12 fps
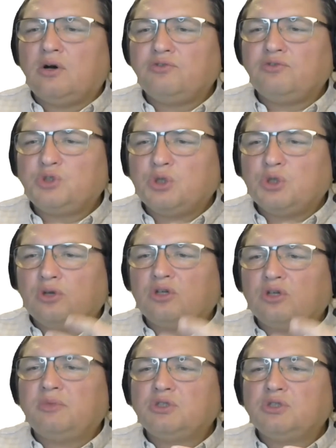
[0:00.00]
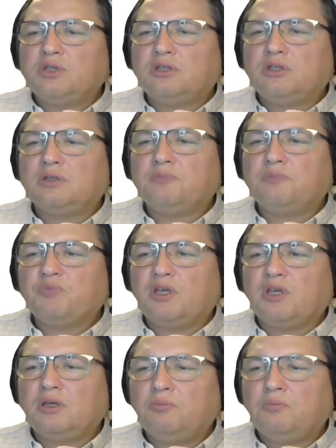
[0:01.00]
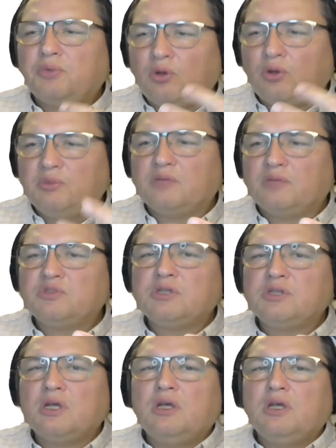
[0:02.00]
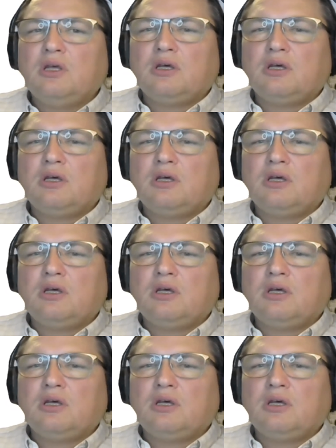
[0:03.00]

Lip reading: of trigonometric problems,